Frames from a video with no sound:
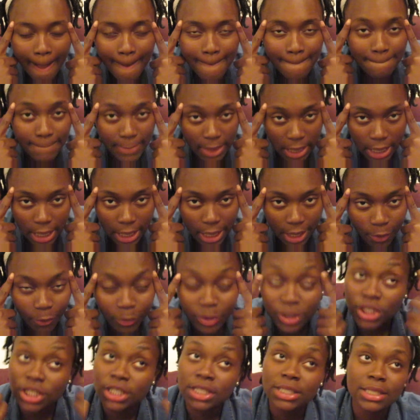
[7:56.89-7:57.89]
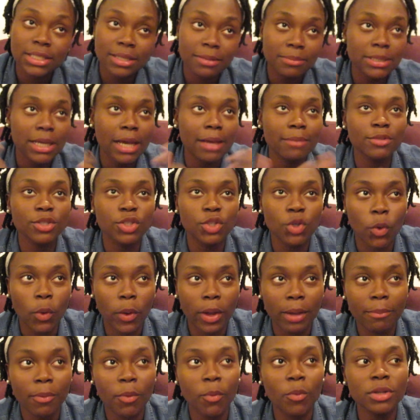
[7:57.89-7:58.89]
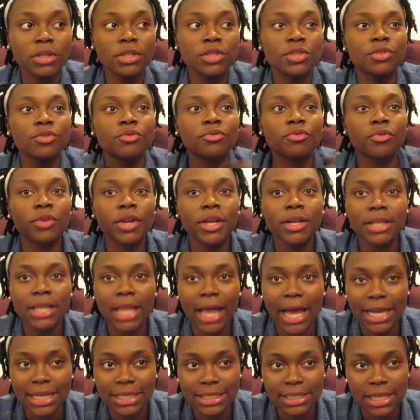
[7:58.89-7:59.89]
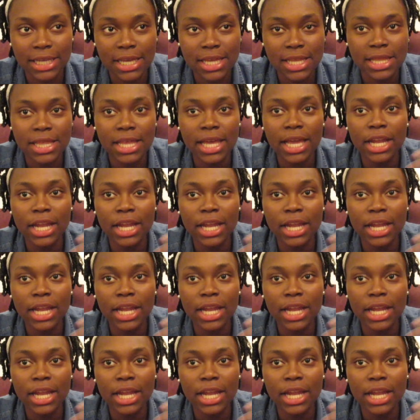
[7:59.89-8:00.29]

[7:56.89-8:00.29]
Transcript: me, which is sometimes annoying, but once you realize it,